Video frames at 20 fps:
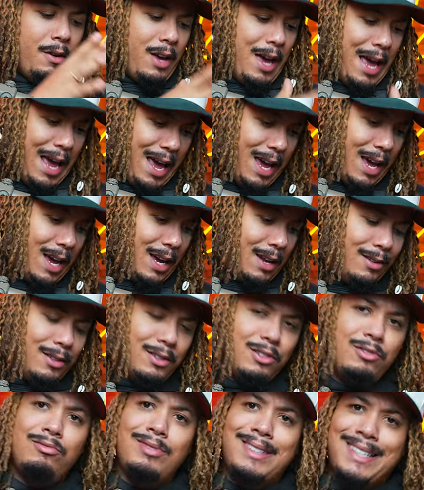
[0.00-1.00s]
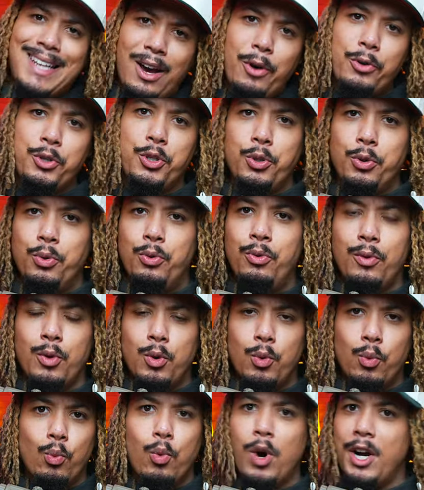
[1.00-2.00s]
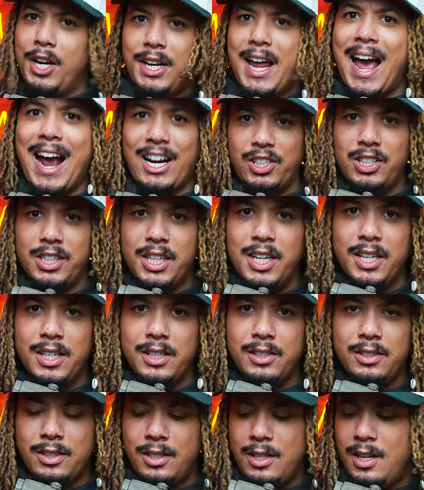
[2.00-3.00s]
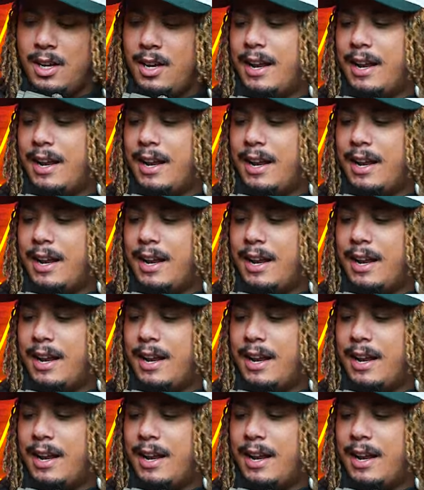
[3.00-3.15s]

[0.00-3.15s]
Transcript: and tell you what it actually is.